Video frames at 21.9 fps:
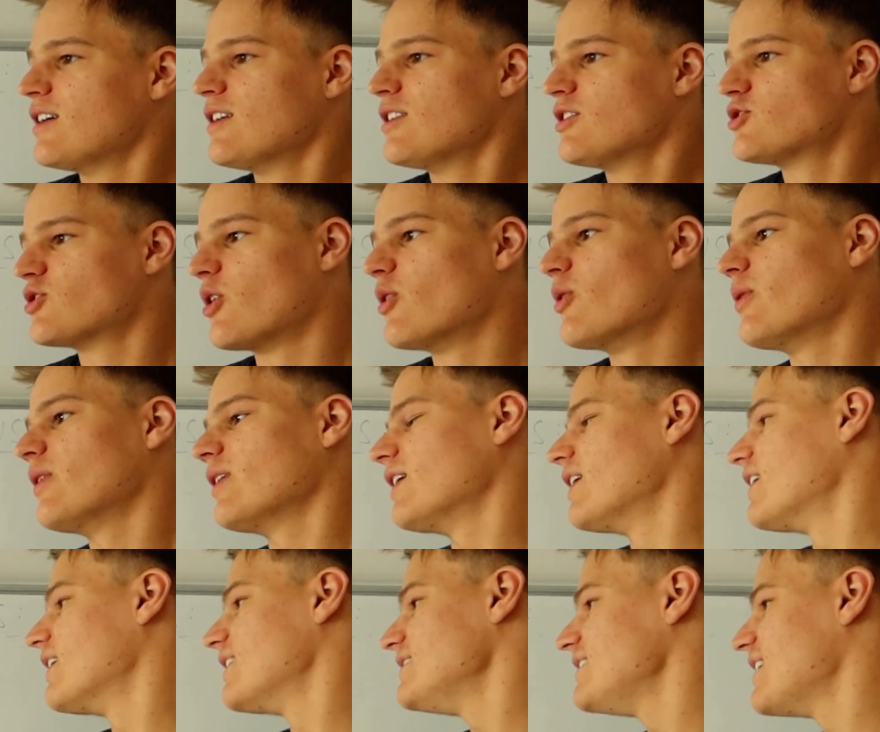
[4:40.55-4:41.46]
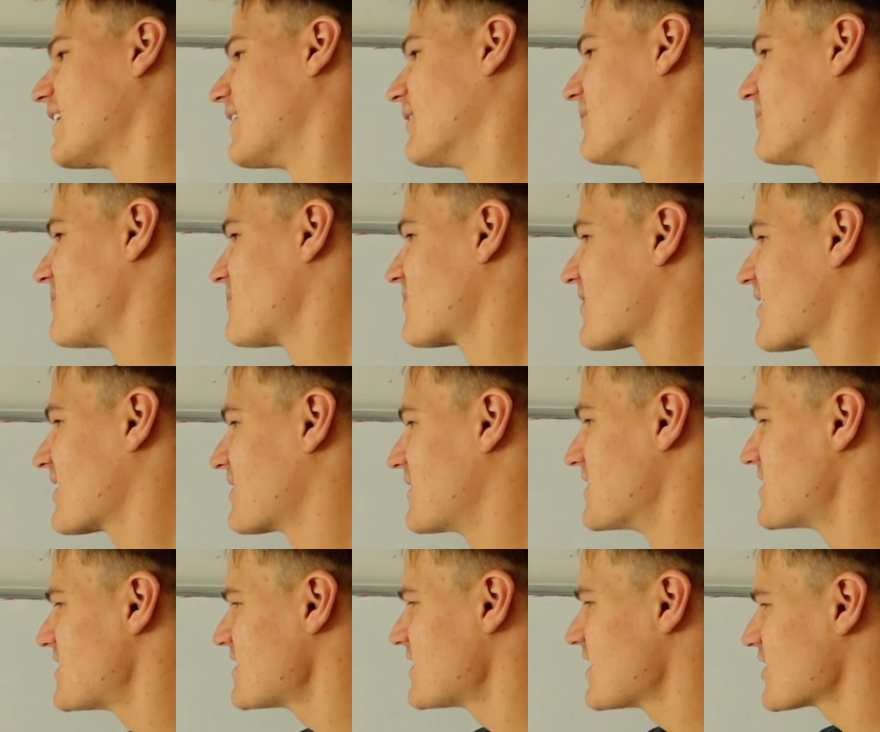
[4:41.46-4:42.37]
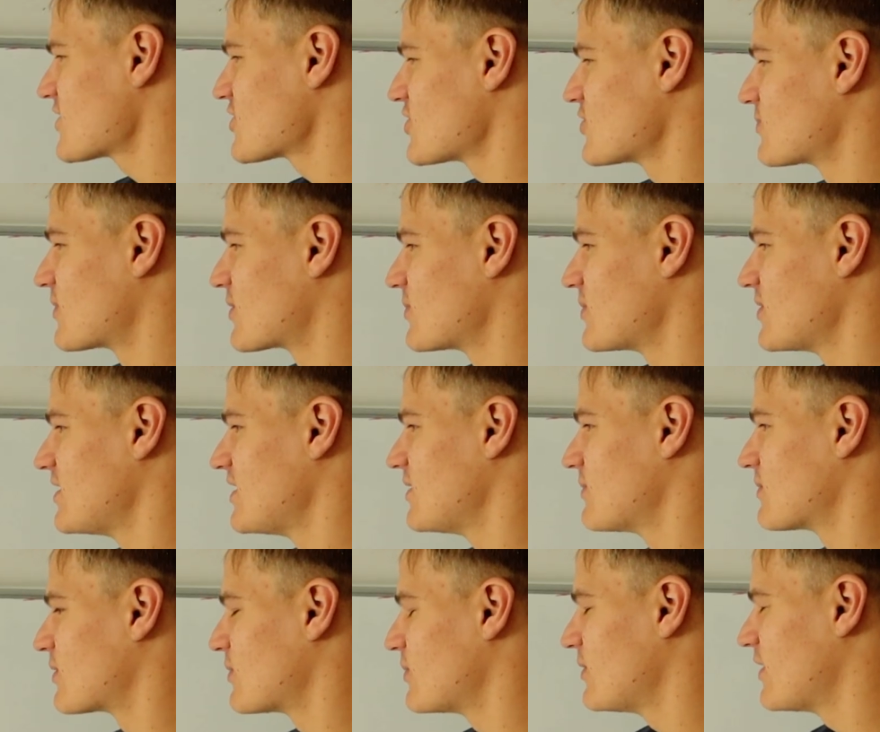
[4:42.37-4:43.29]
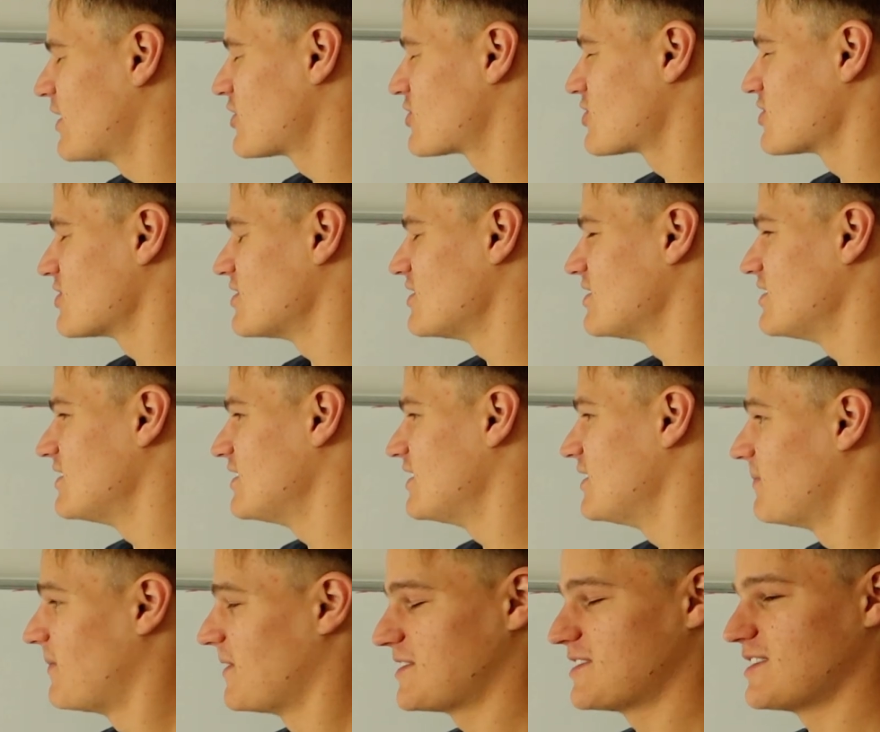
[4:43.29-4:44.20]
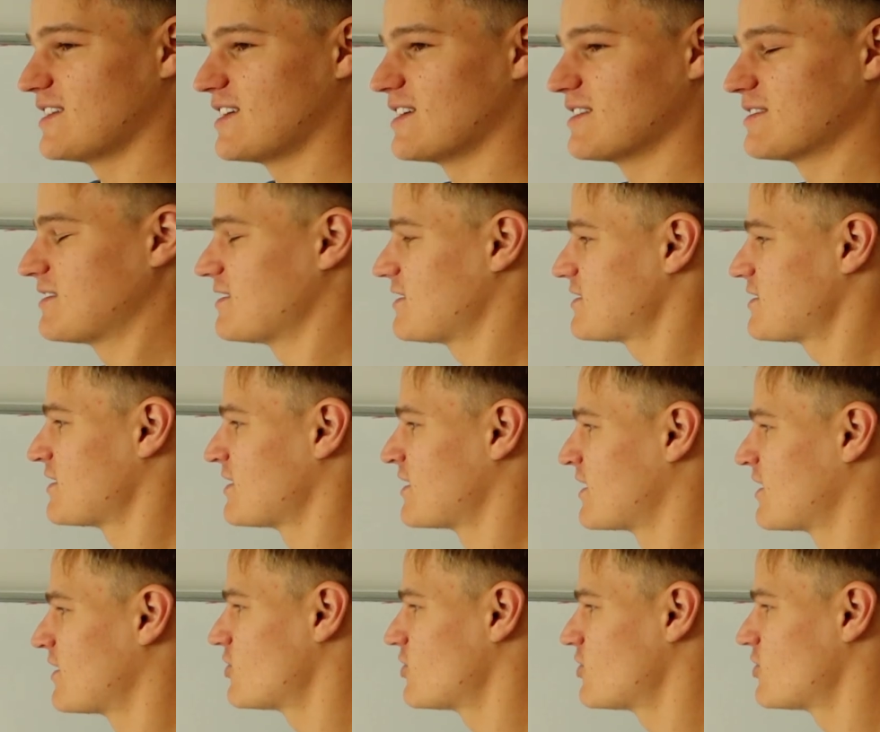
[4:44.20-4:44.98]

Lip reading: So yeah, this is actually where we actually investigate this.